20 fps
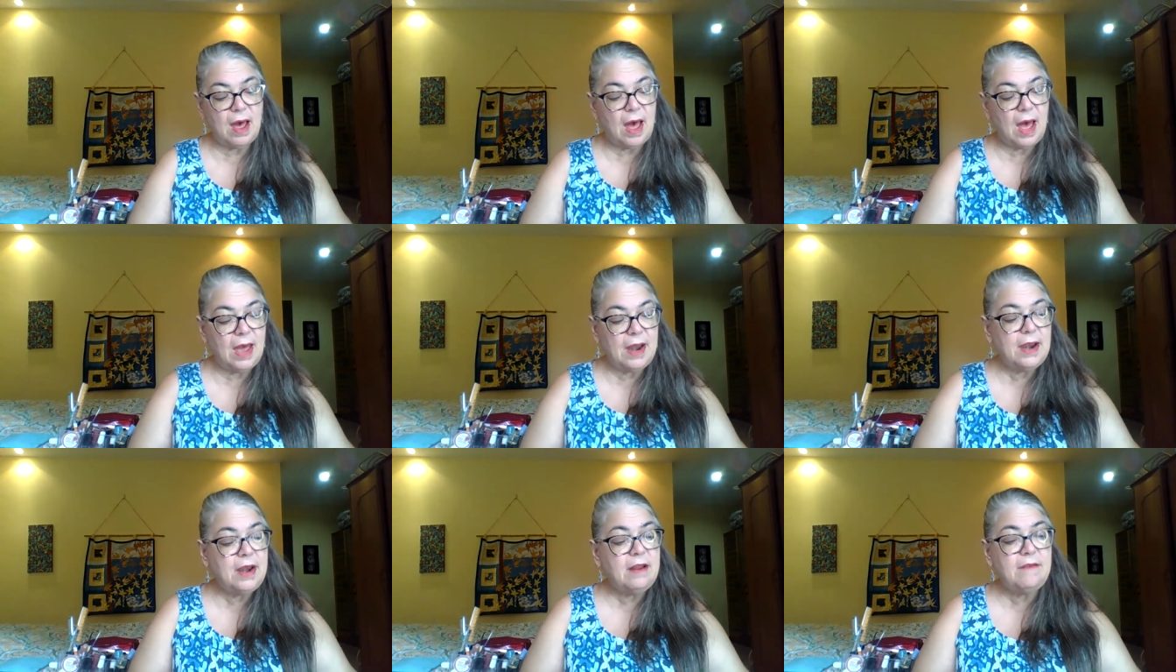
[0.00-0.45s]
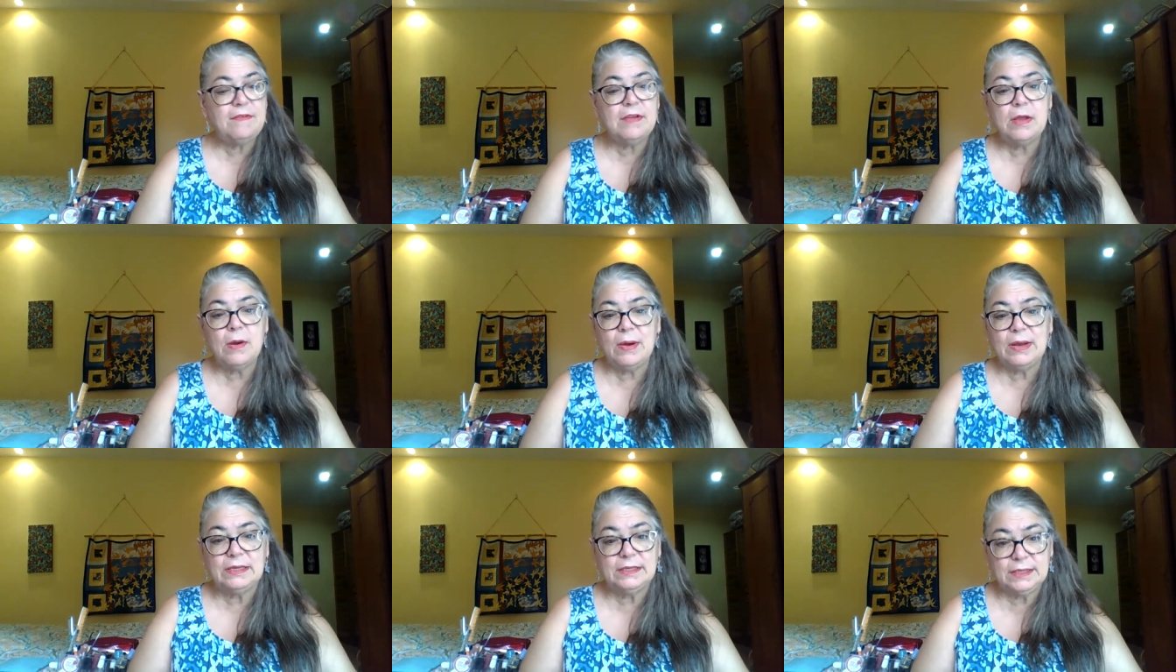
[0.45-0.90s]
I didn't
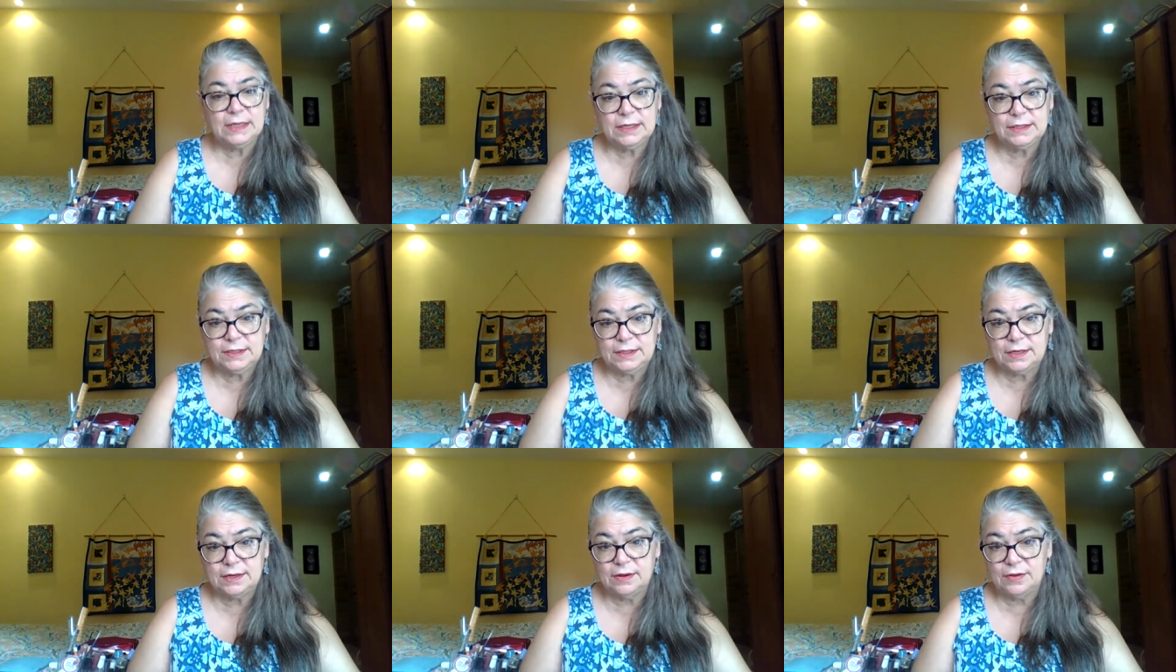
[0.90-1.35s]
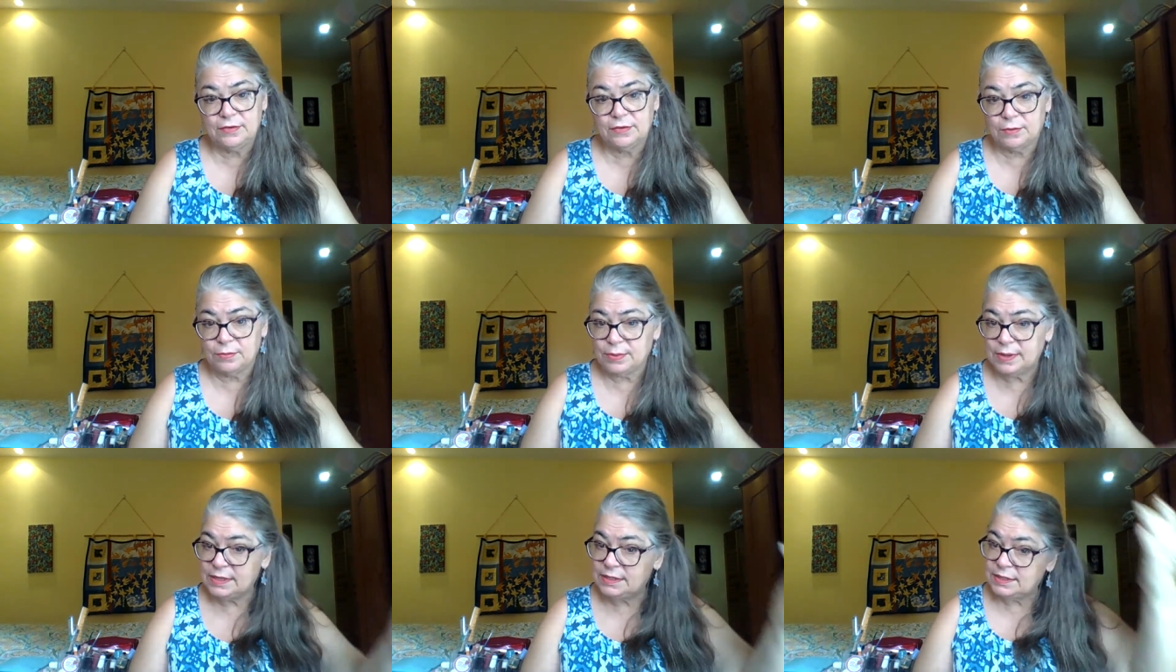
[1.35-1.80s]
even know existed
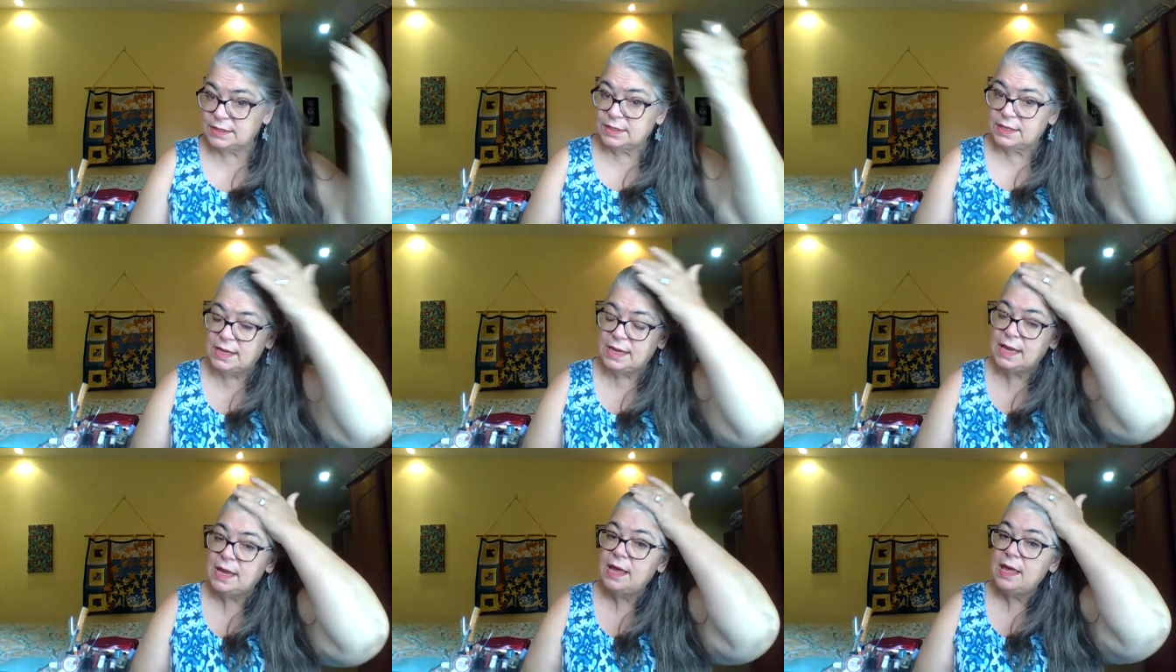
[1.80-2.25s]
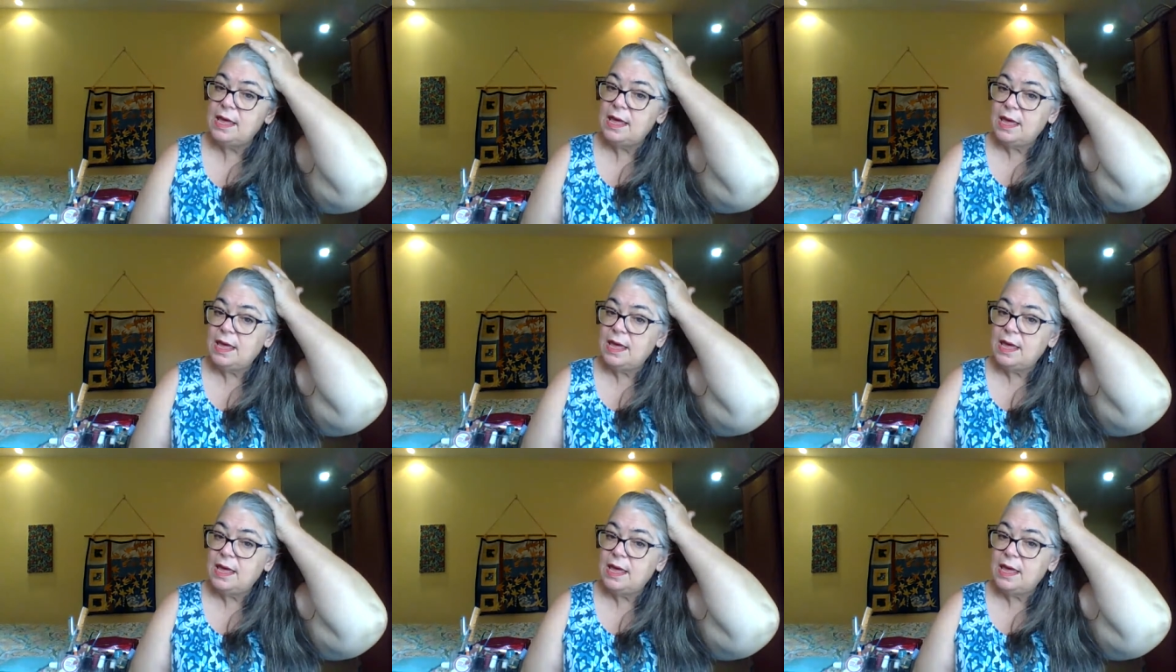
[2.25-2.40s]
until recently.